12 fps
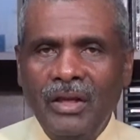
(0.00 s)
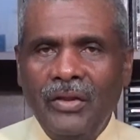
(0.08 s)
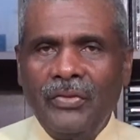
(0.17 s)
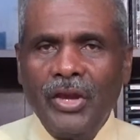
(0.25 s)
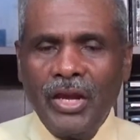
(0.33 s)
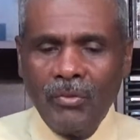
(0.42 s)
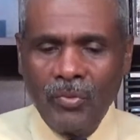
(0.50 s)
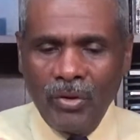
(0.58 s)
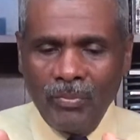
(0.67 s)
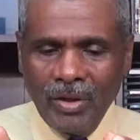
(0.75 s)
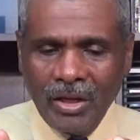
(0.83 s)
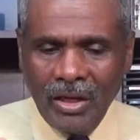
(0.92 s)
they were
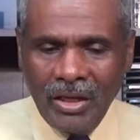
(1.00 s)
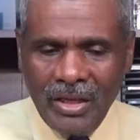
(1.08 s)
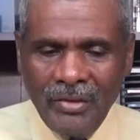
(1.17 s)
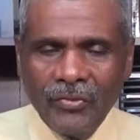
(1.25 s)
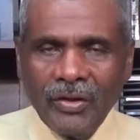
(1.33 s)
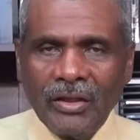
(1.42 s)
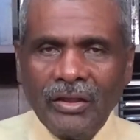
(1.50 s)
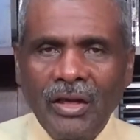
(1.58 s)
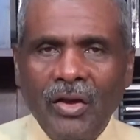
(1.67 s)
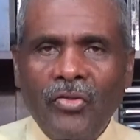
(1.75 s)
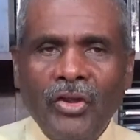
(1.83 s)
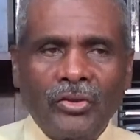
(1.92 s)
believing
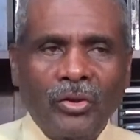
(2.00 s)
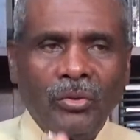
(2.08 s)
that the